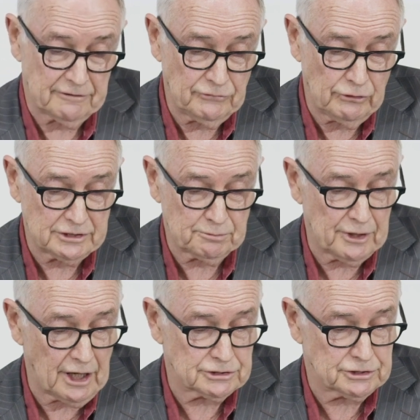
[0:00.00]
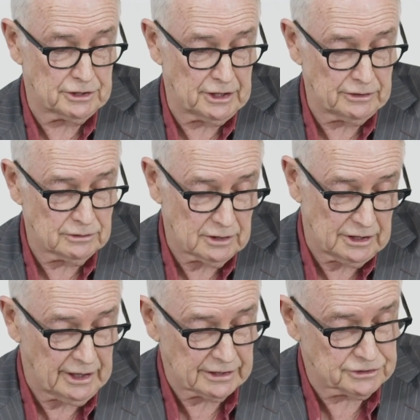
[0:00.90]
of US production
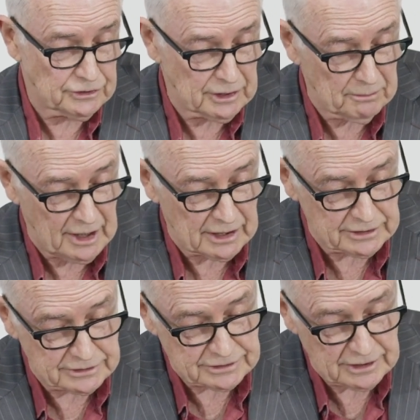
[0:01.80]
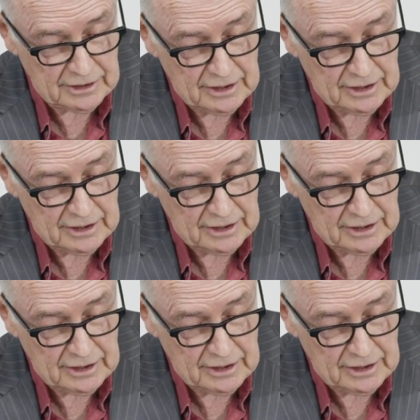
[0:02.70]
in external markets.